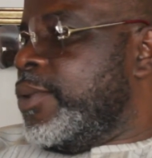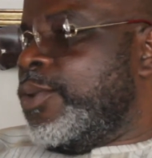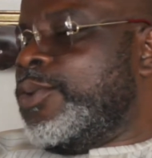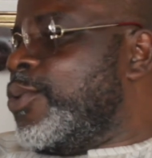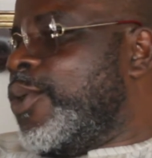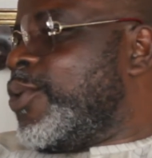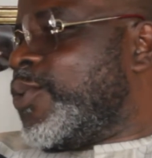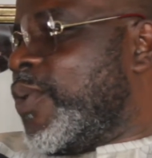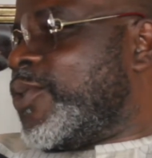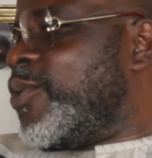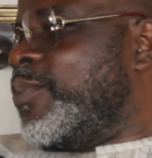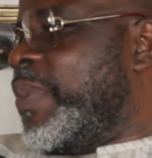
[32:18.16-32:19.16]
do not
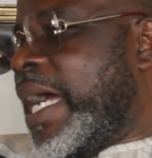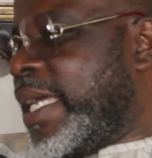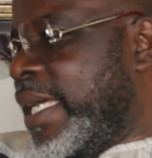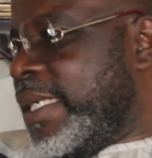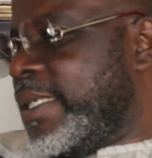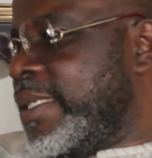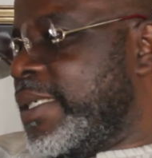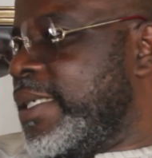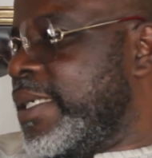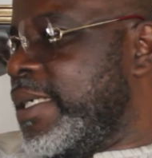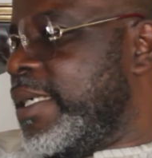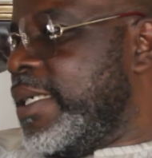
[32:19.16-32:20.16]
want to back us.
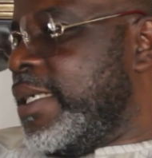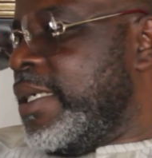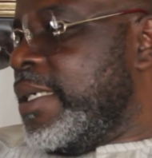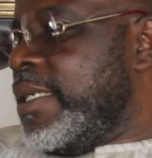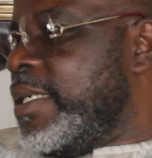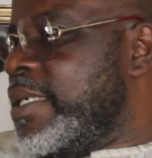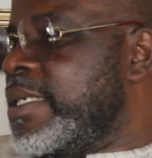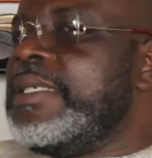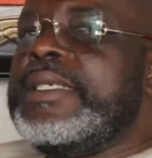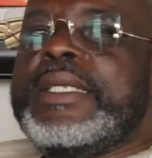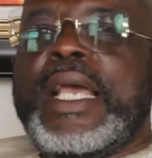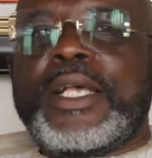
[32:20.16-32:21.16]

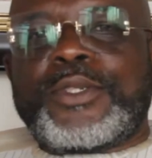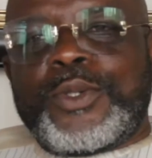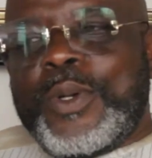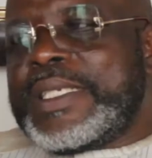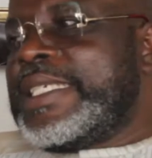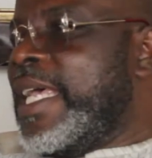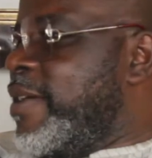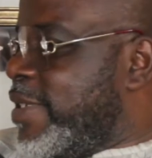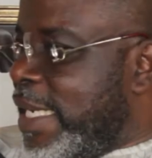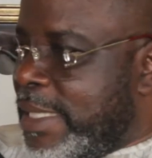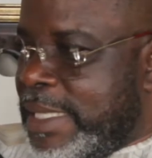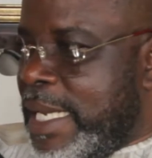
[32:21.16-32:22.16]
They are so self
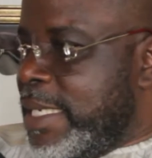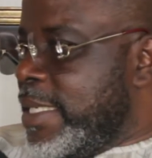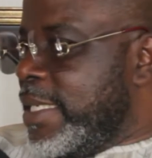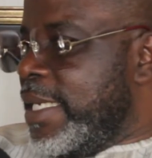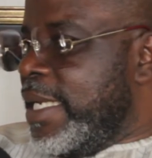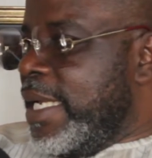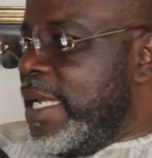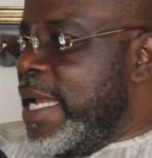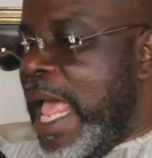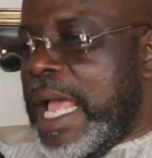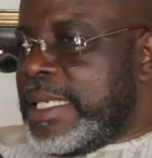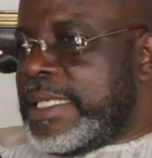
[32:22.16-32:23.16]
centered
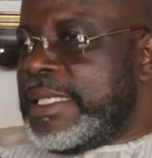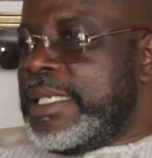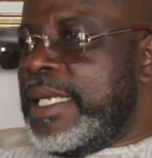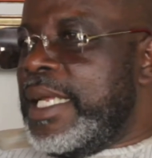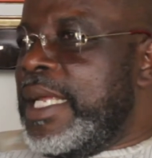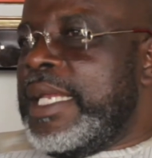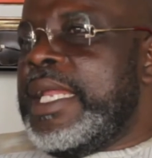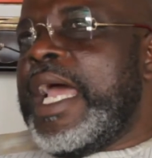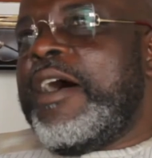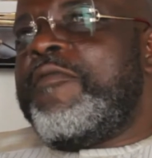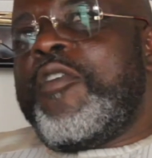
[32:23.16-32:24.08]
that they have